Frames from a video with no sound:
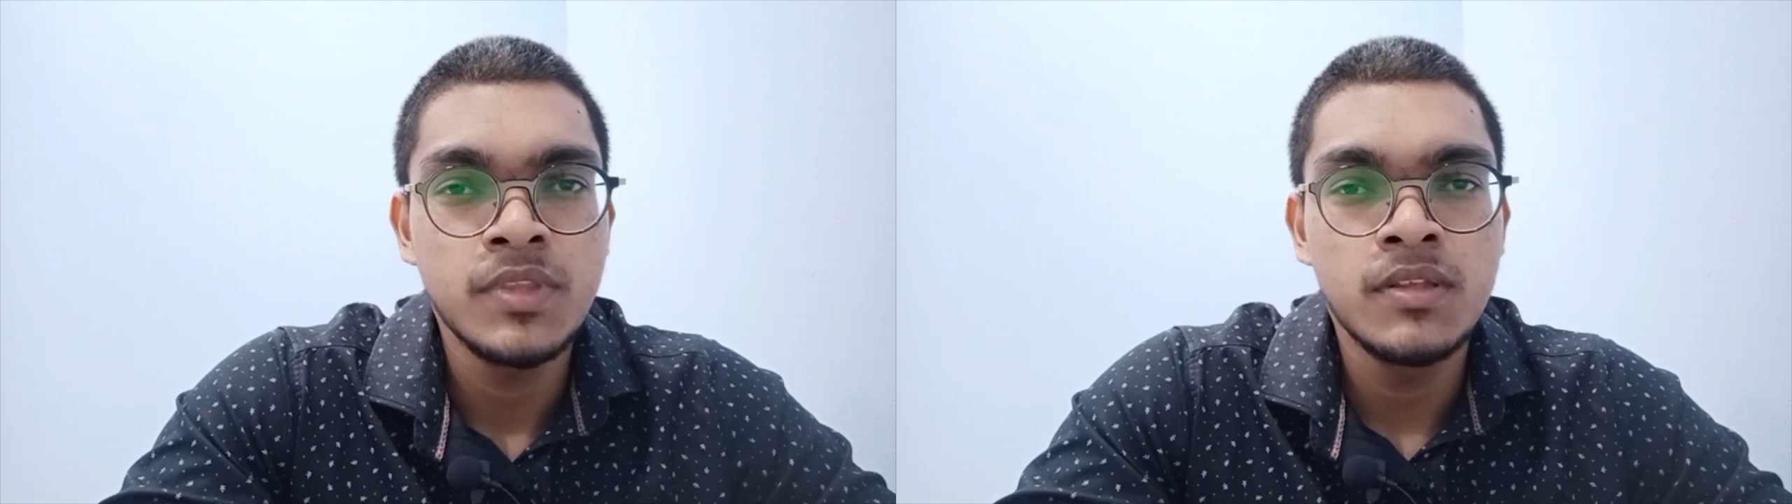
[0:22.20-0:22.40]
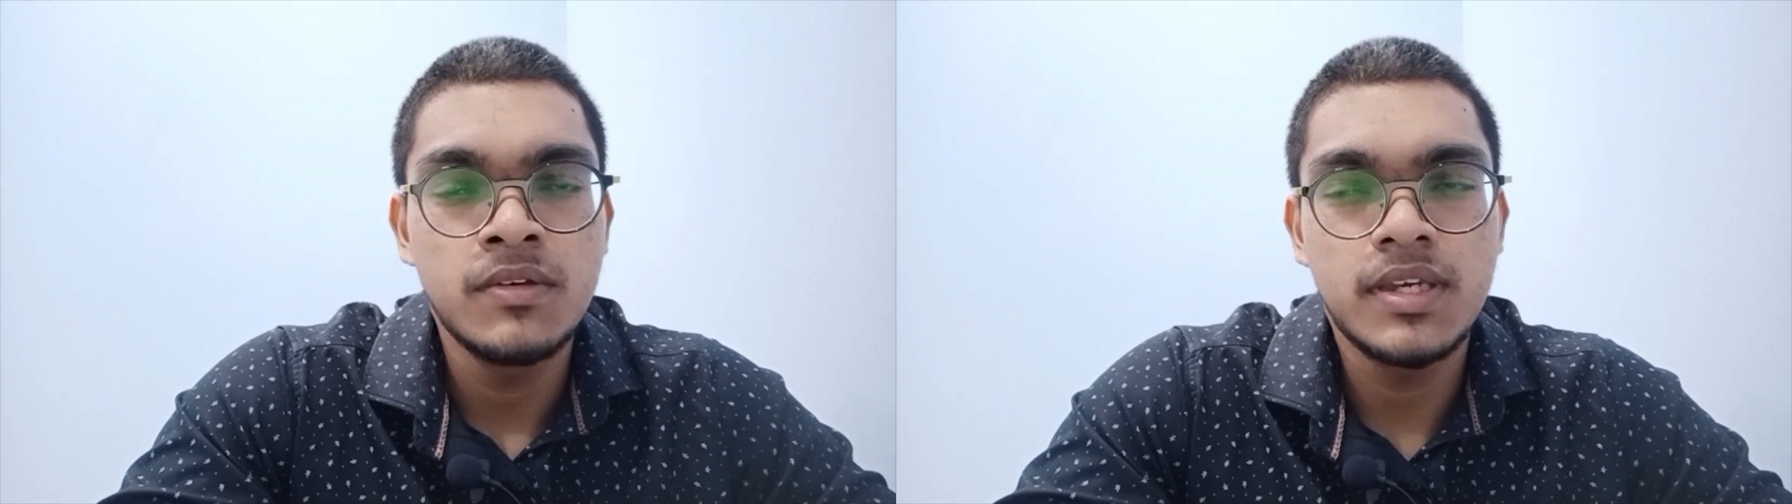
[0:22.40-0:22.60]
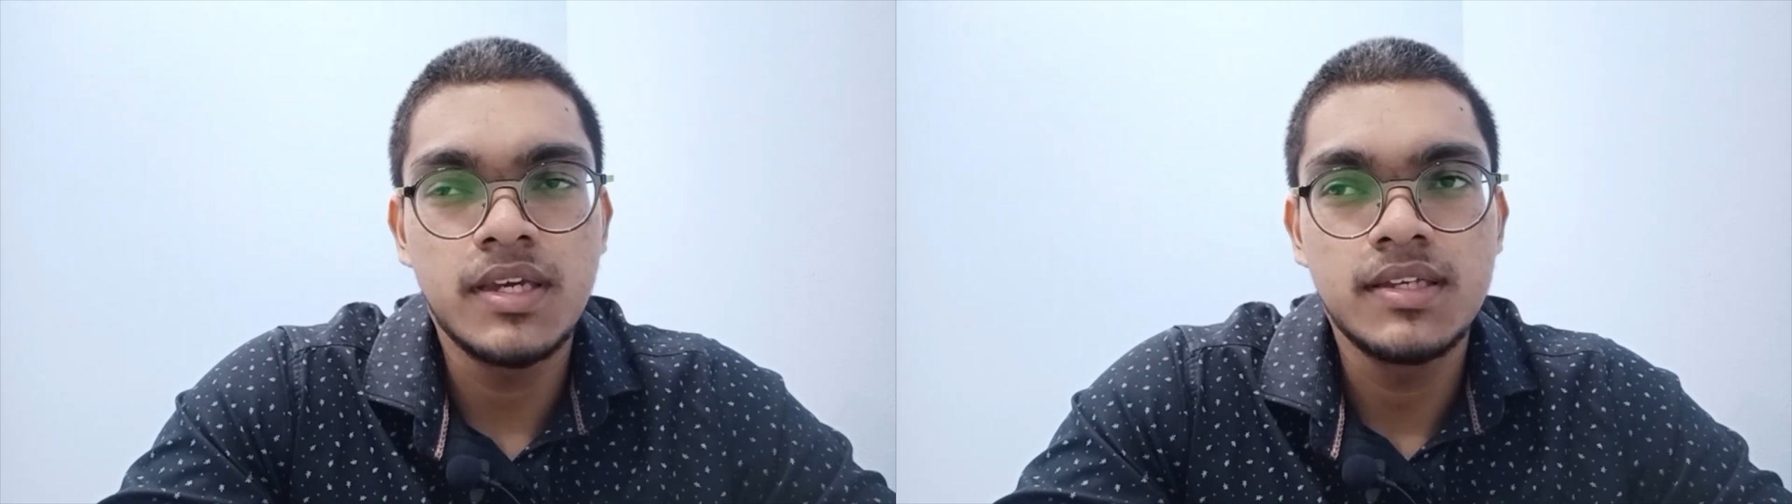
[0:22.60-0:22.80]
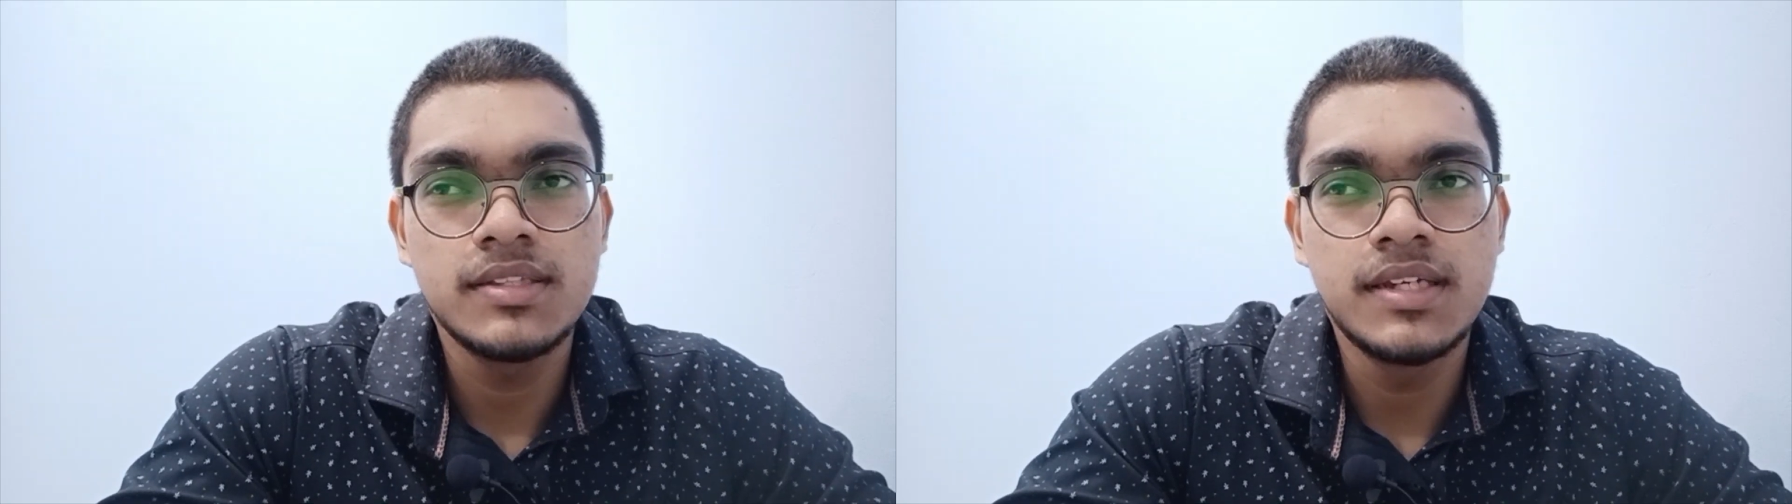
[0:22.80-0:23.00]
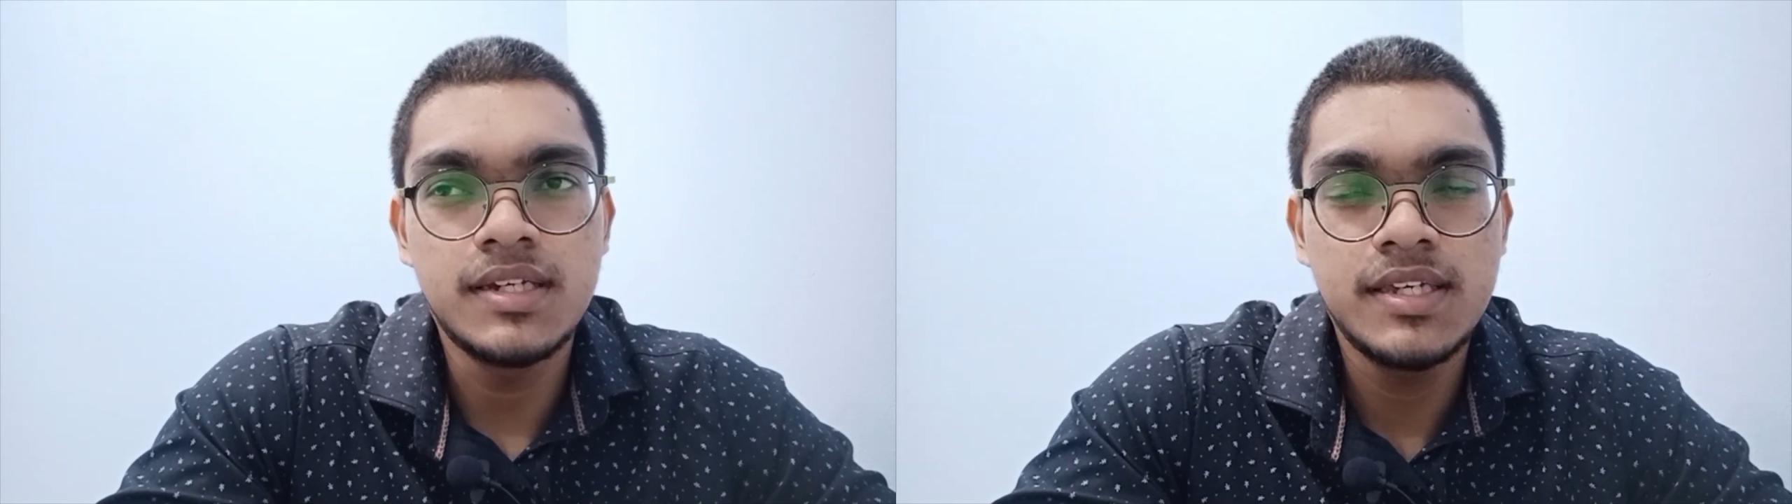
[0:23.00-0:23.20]
Okay,
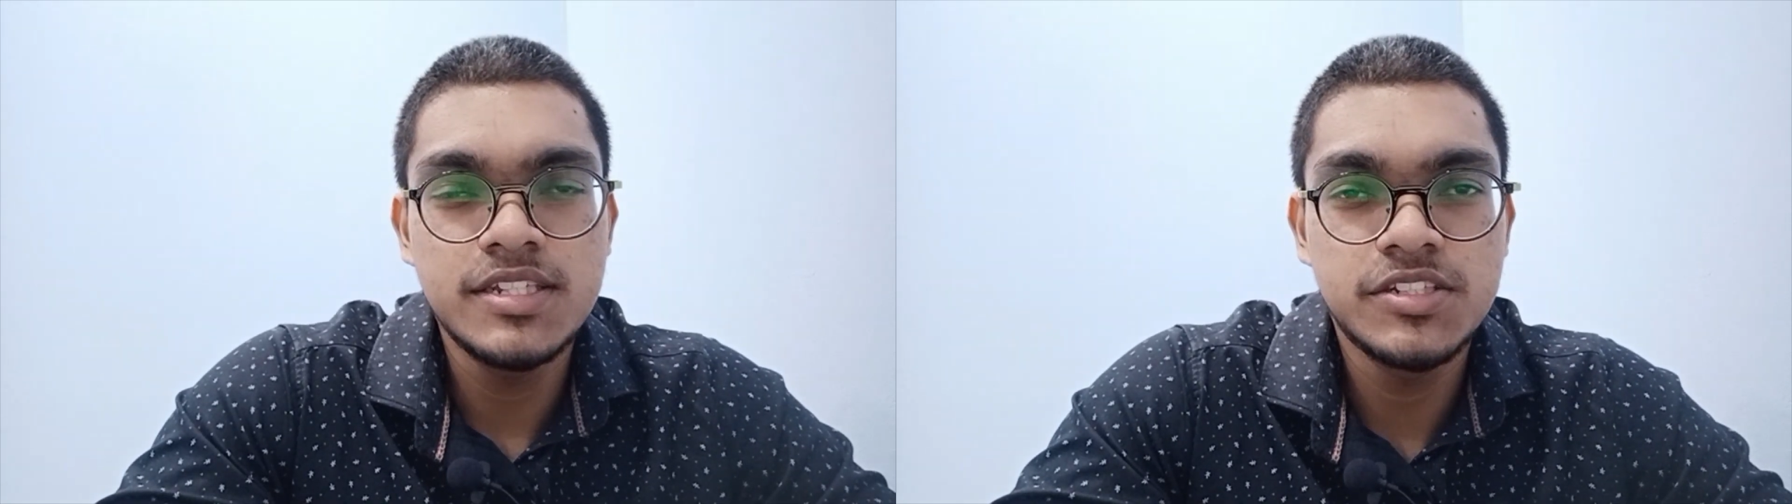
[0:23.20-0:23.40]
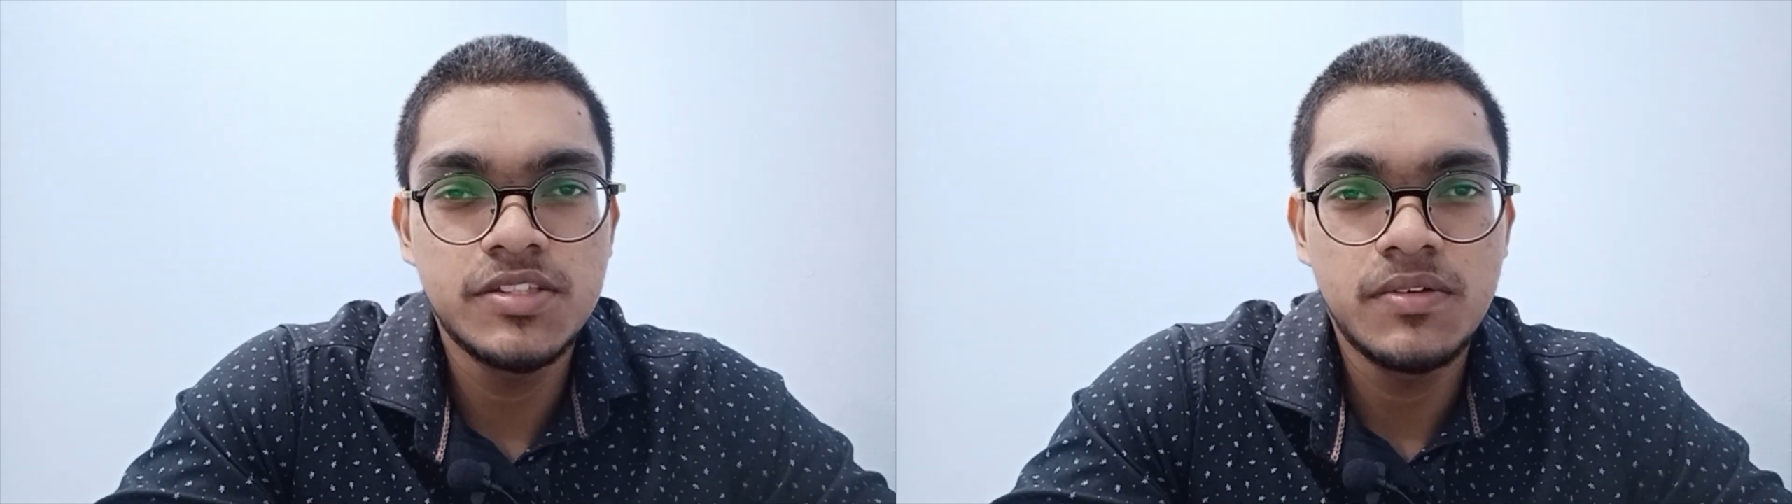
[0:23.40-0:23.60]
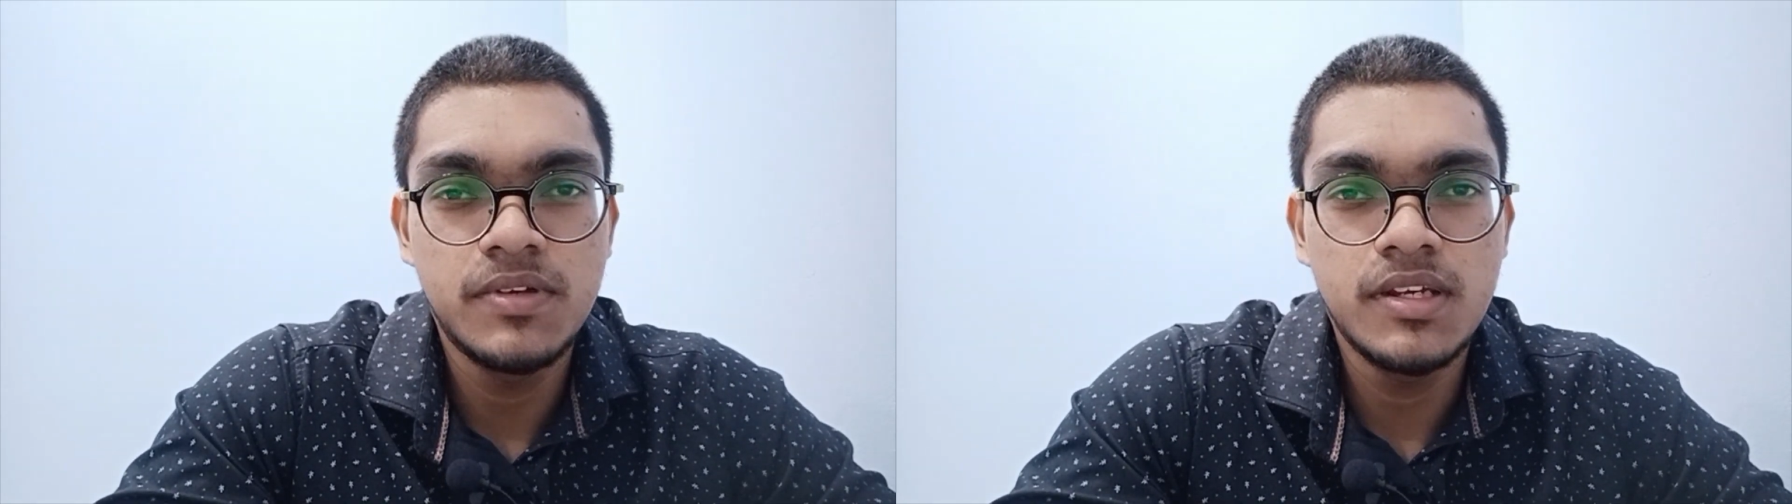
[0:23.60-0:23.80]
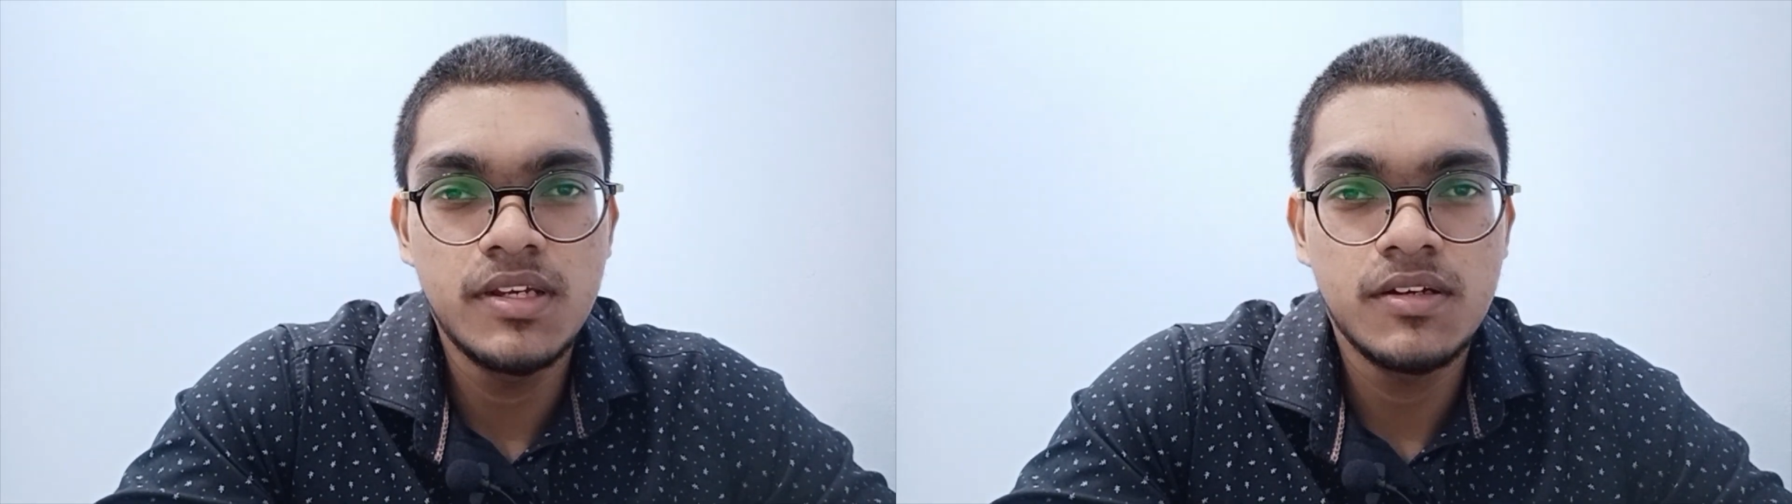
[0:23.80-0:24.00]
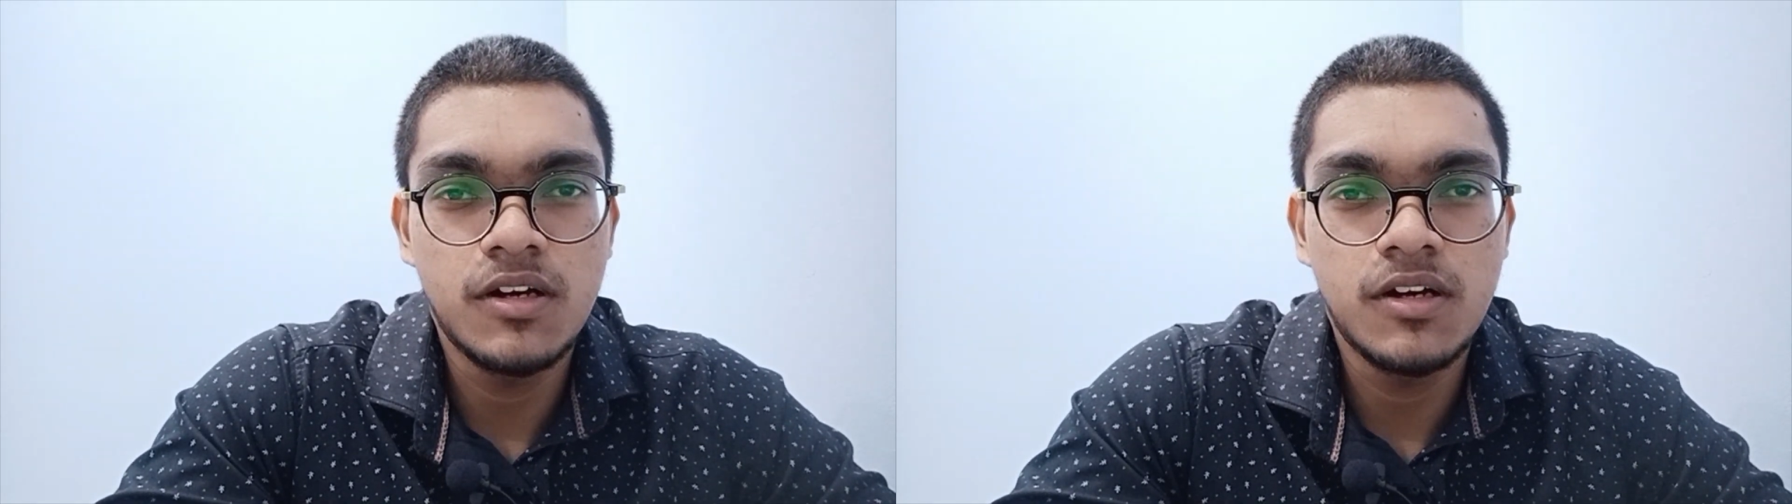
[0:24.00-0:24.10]
the history